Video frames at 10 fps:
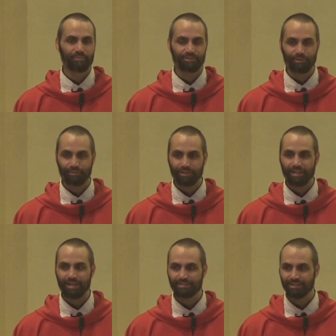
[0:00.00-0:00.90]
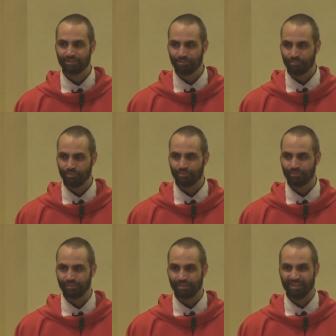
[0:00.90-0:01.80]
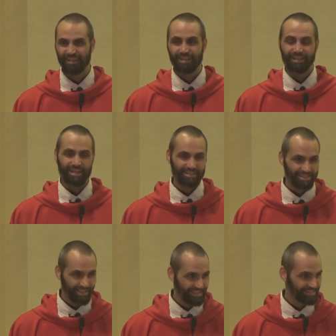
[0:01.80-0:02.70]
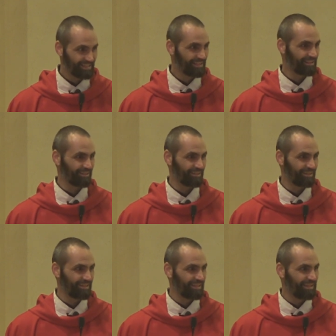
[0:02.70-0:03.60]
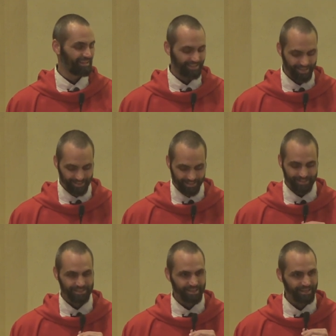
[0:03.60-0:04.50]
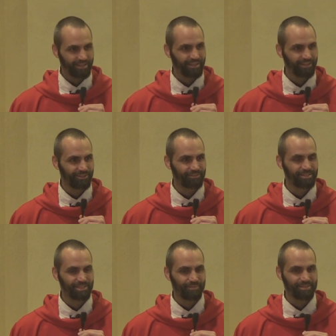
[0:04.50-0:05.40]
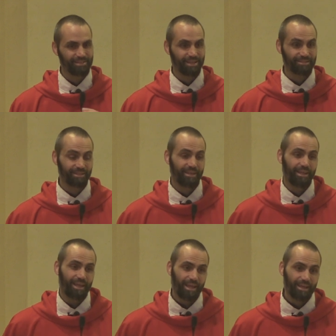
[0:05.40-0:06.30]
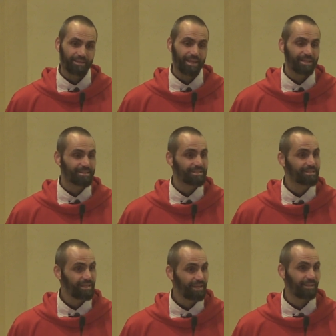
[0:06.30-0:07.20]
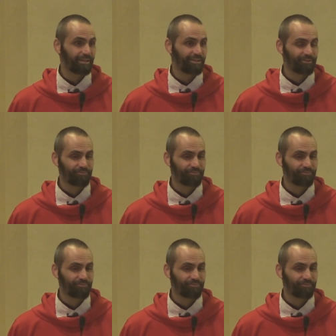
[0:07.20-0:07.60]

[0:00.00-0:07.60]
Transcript: So cleansing the wound. That stings a little. Doesn't it sting a little when someone says, hey, that's a sin?